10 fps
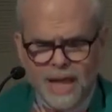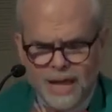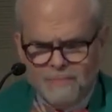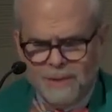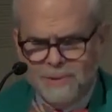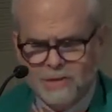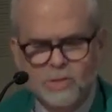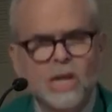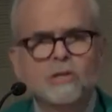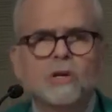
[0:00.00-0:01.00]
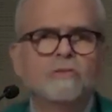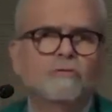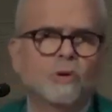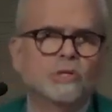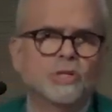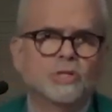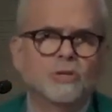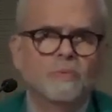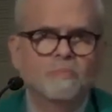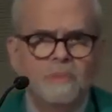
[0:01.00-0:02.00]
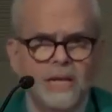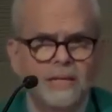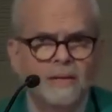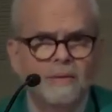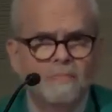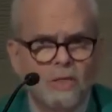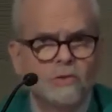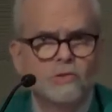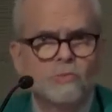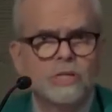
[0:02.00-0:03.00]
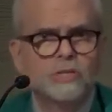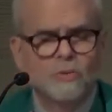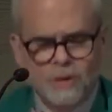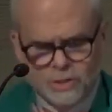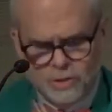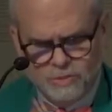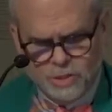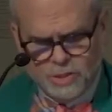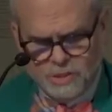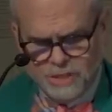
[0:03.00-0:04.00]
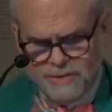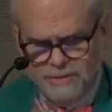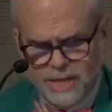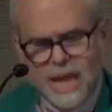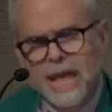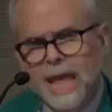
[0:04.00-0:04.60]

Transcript: My parents had the good fortune to meet Mother Teresa while she was still living,